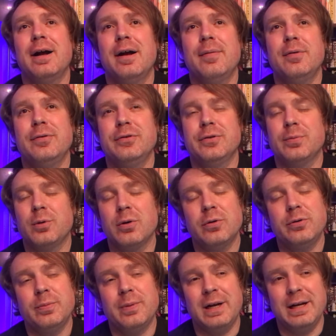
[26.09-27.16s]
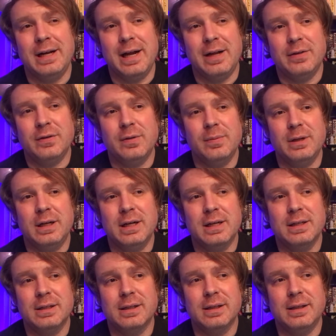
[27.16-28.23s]
um, who's approached by NASA
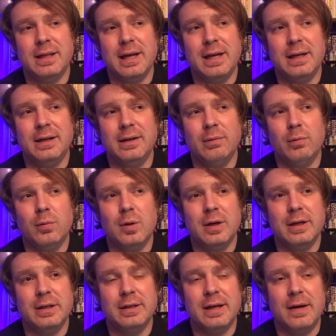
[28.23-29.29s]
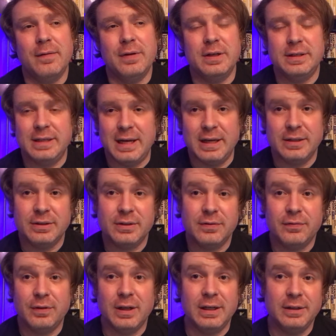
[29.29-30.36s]
because they wanted to have a test
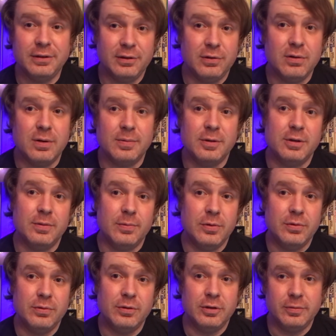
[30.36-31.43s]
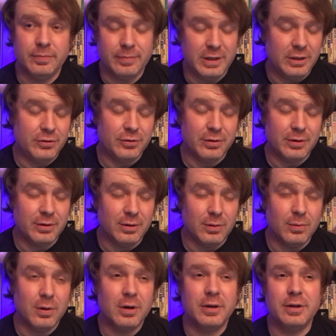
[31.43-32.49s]
flight to go up to the moon and make sure it all
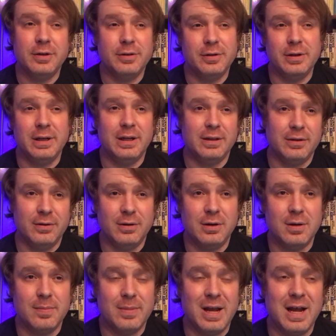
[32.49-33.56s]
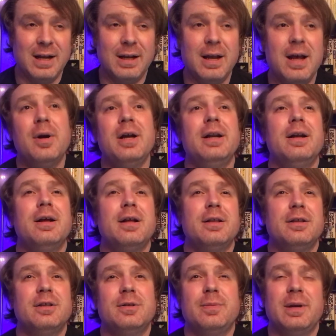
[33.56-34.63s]
worked and you could get there and come back. But
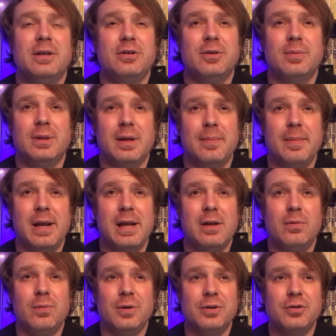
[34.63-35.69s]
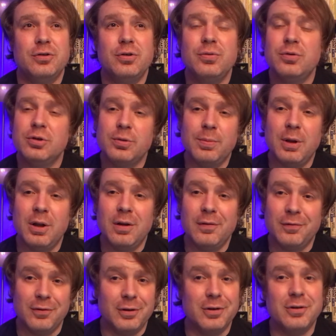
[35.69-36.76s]
the spaceship they made was too small
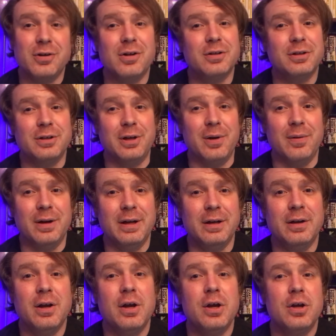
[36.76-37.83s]
for an adult to go in,